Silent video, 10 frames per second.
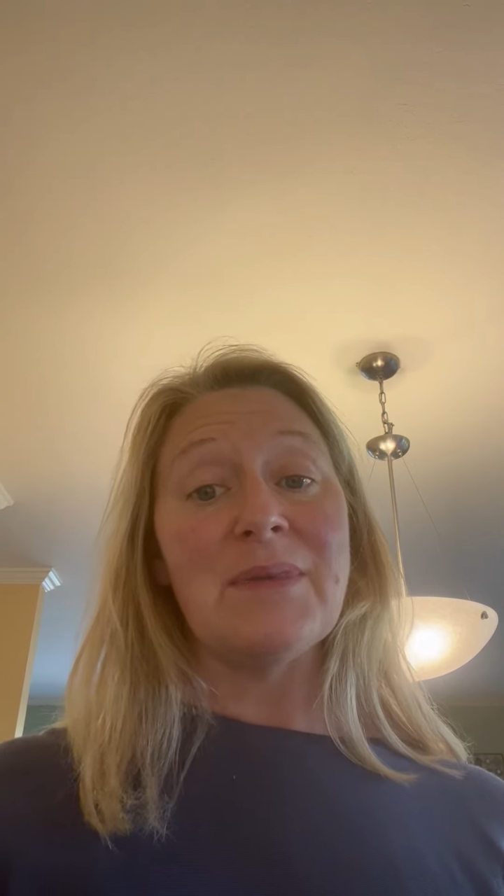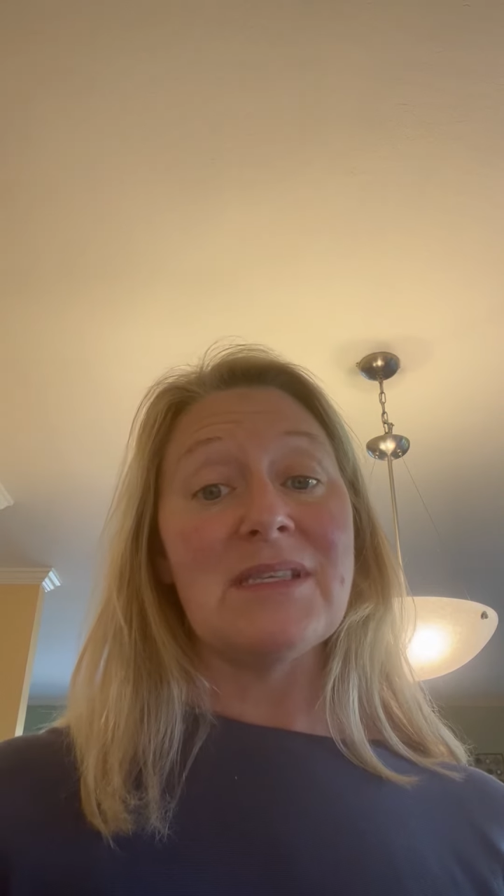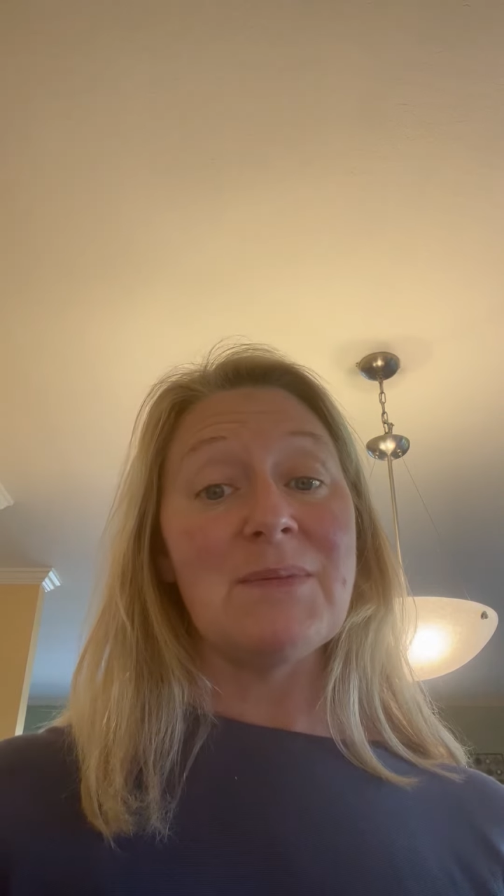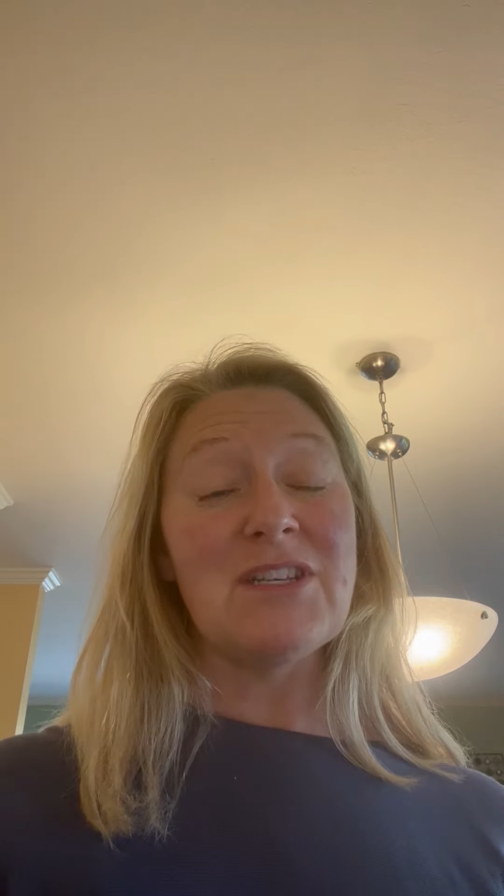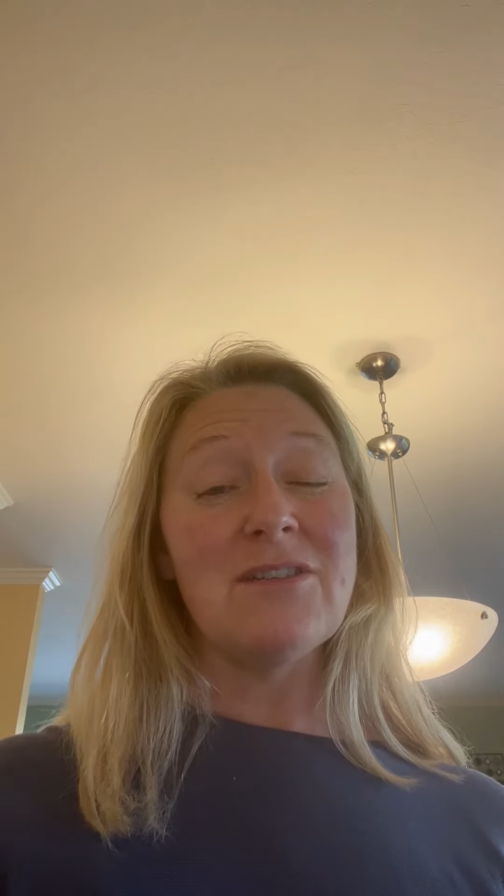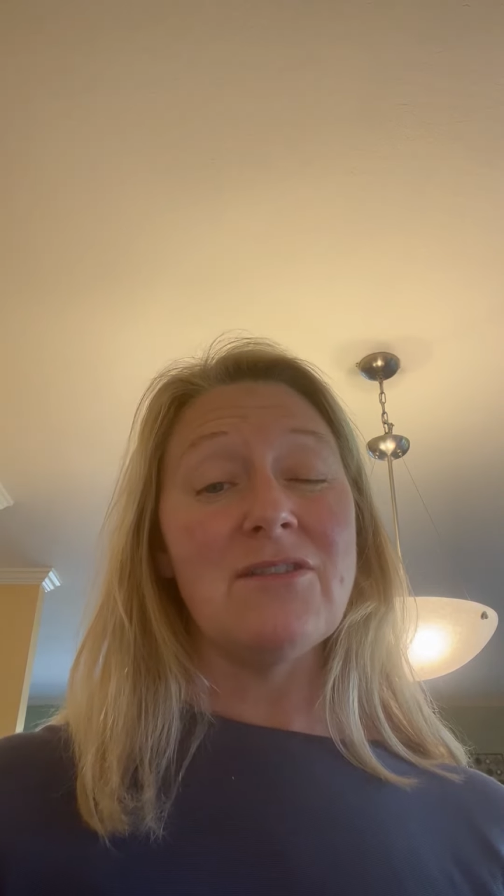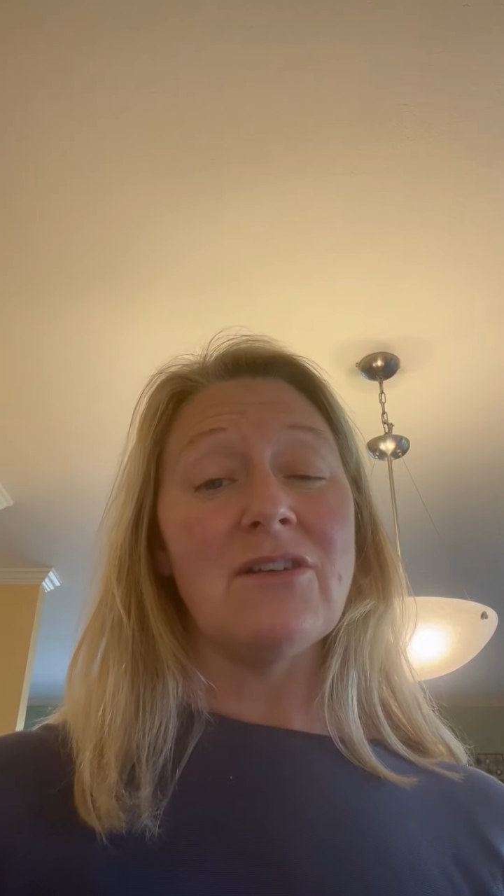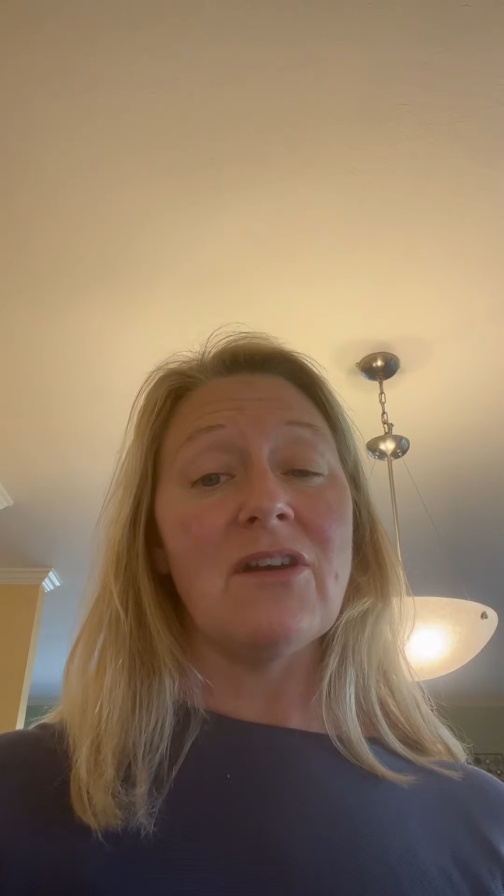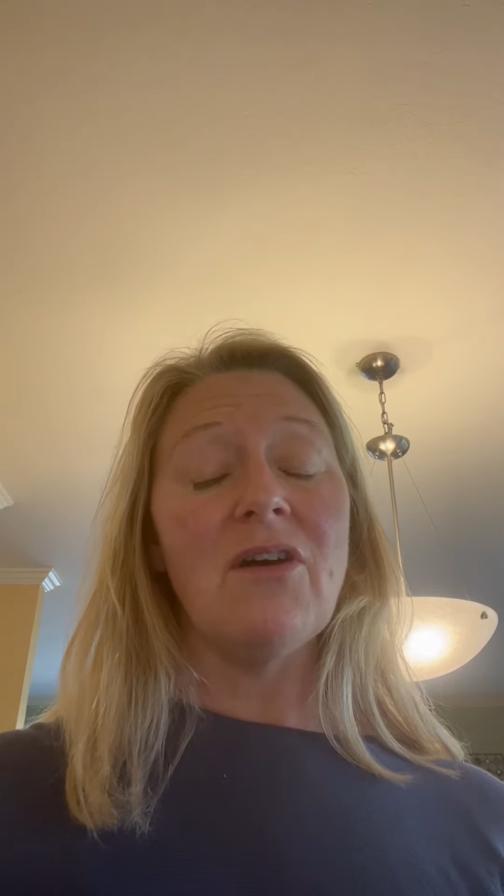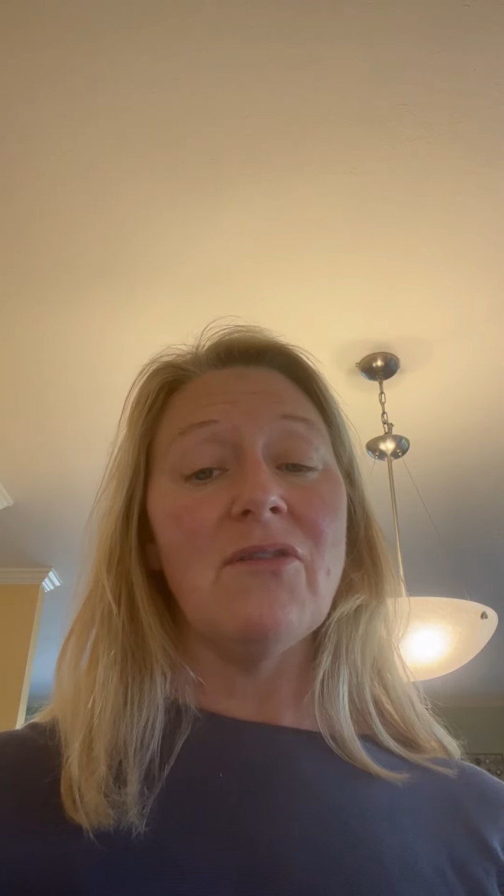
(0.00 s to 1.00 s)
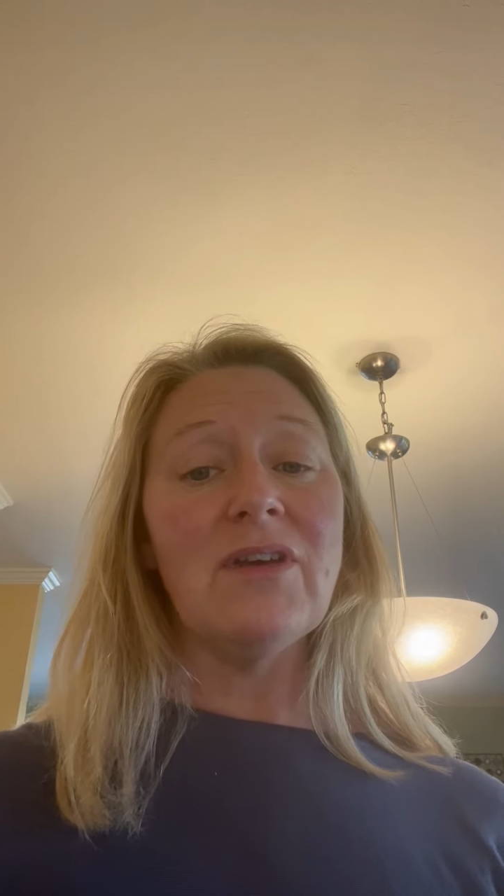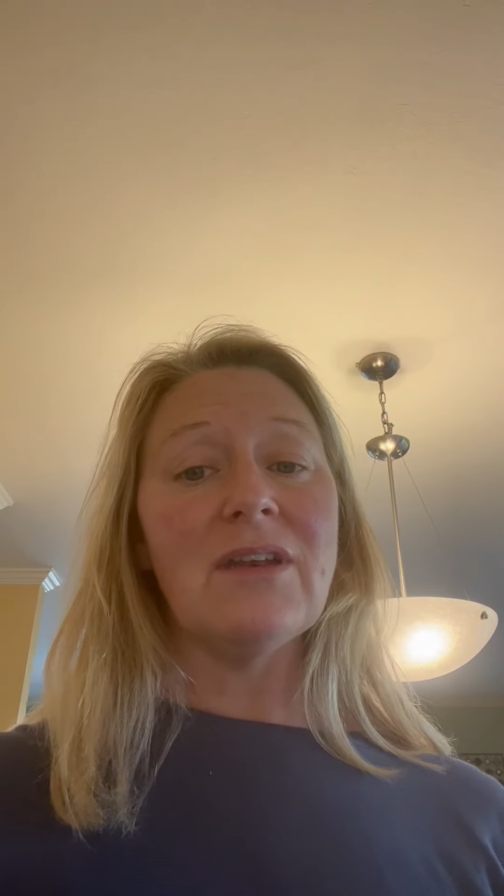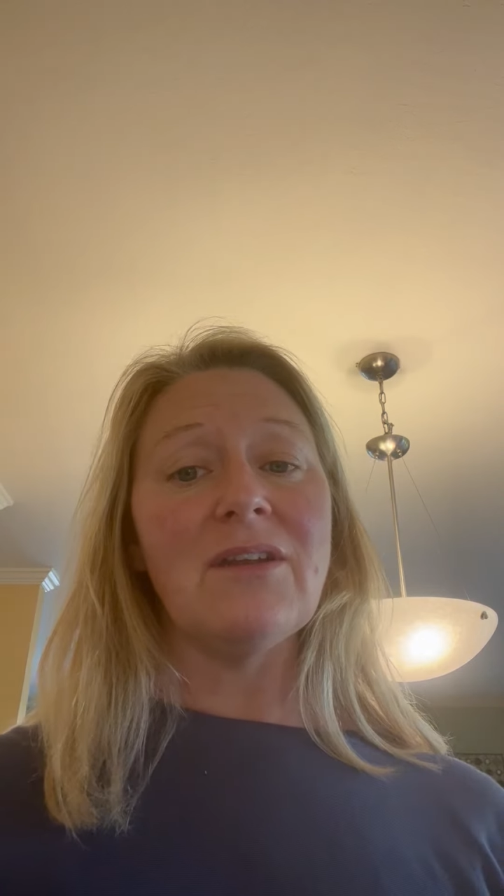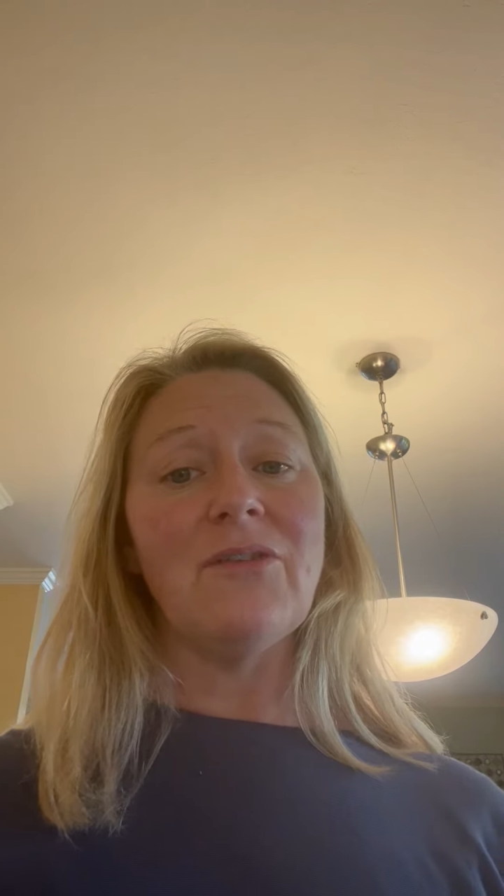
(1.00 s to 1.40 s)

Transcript: especially during COVID,